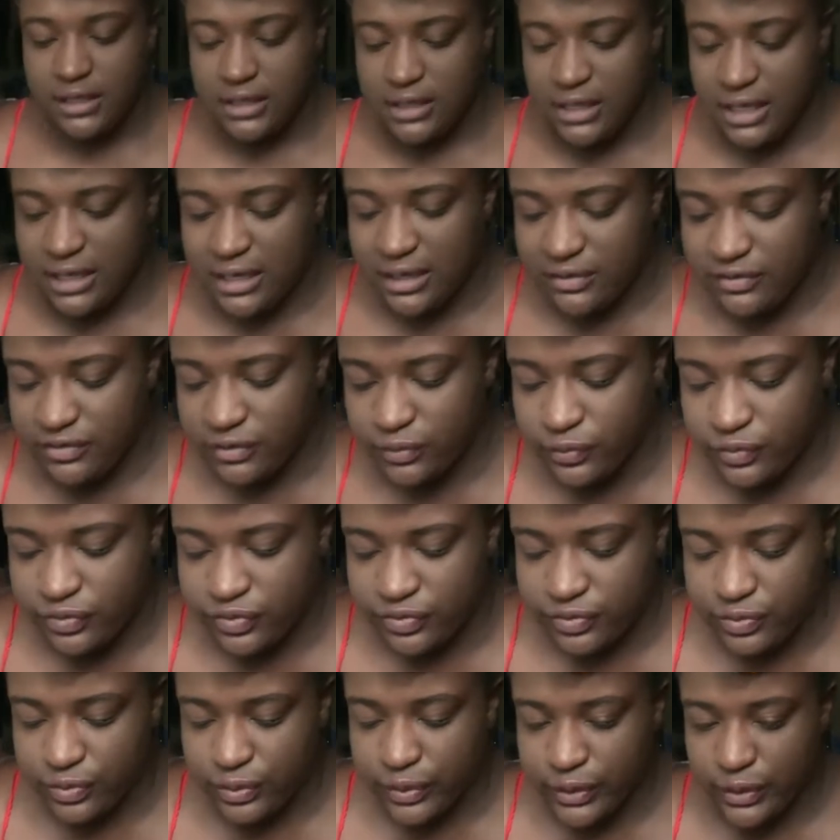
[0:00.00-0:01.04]
Another
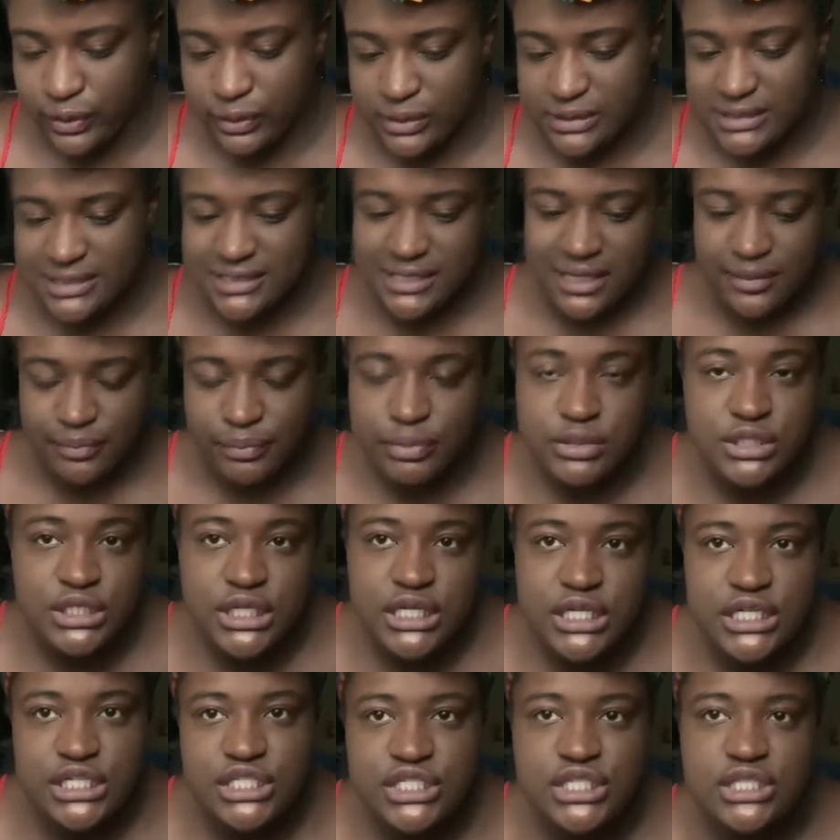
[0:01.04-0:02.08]
little sun
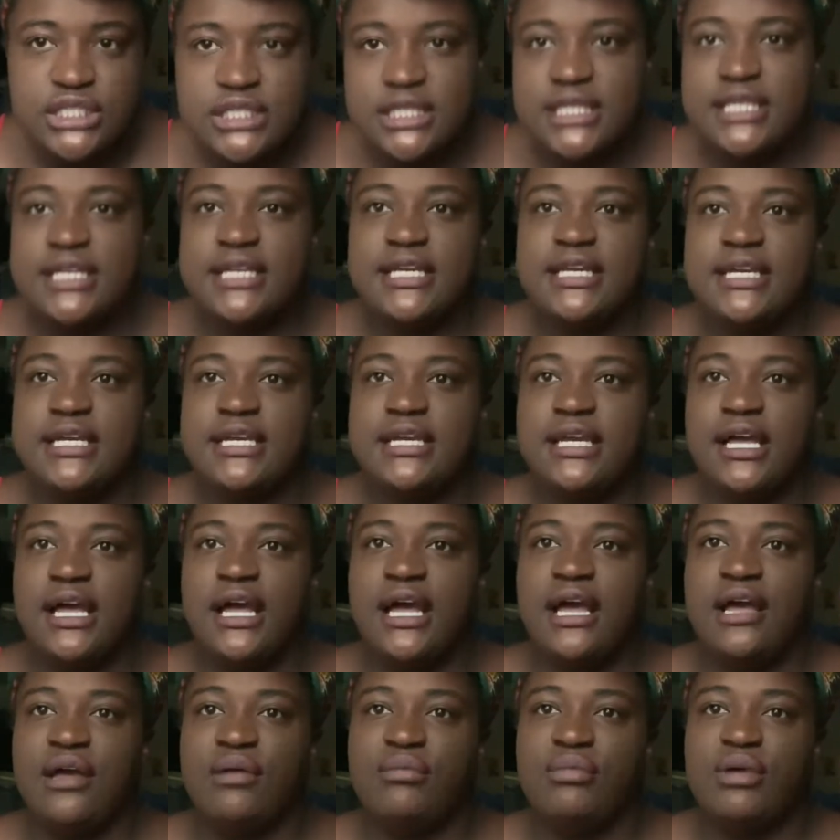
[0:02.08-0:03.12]
protection thing,
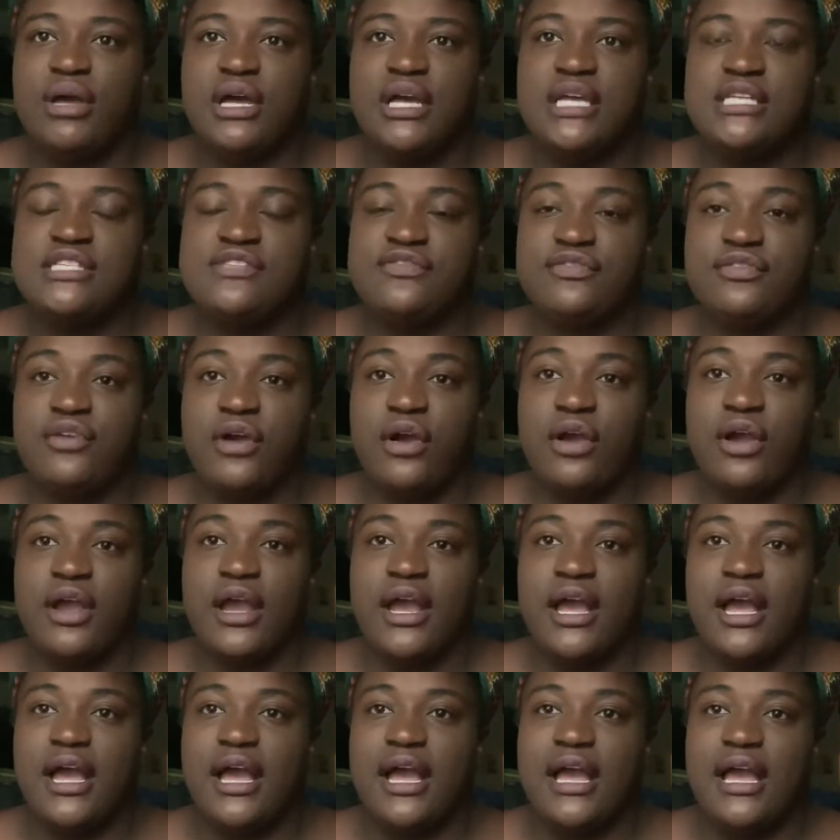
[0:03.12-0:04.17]
as far
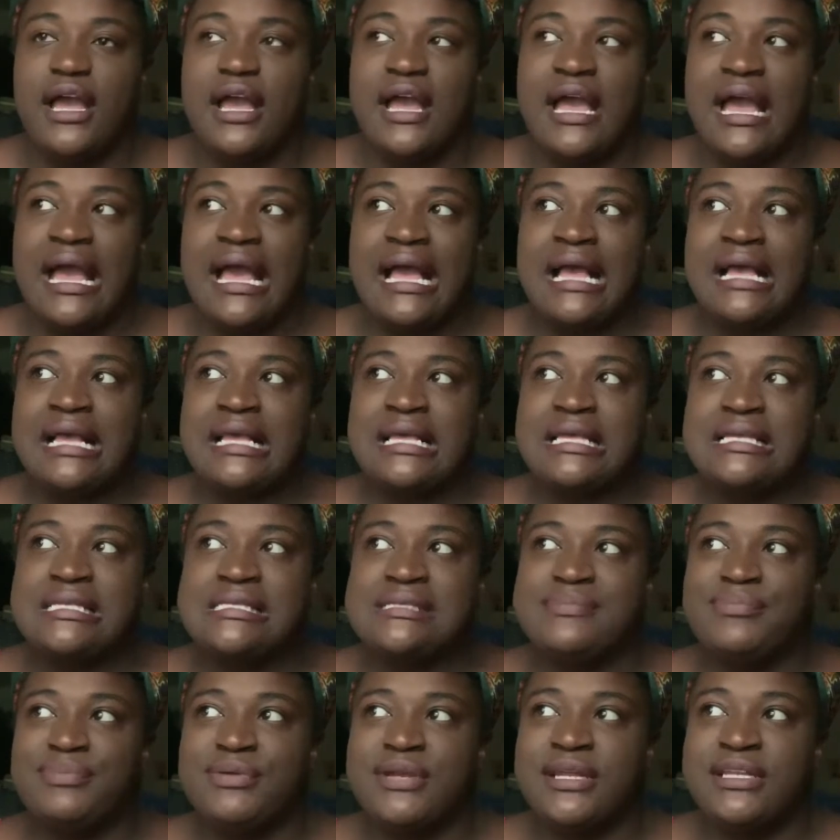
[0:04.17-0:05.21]
as
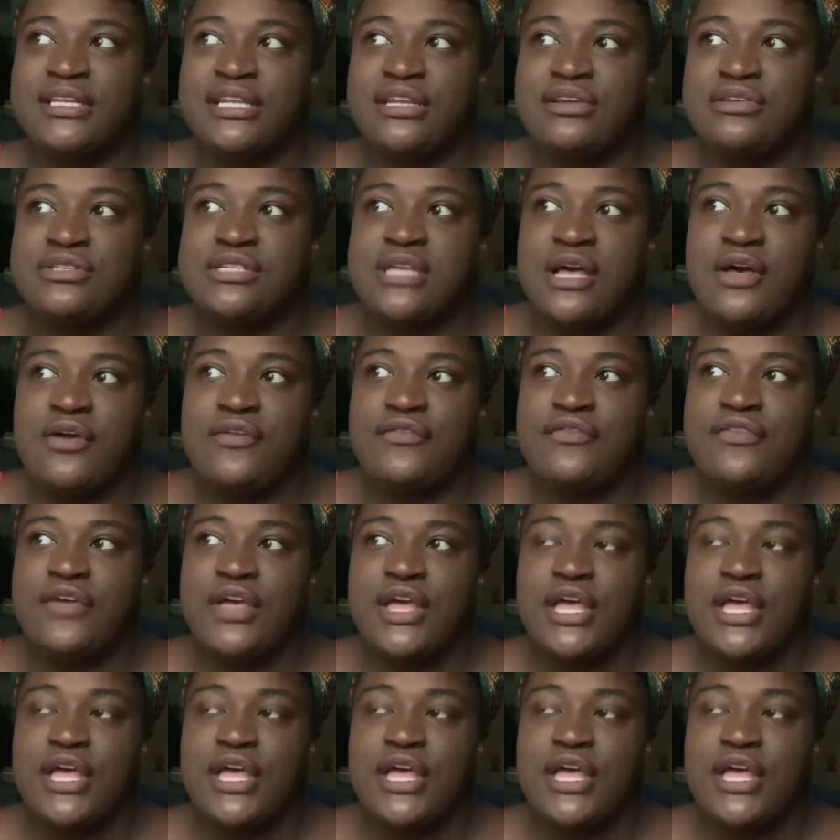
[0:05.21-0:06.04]
protecting yourself,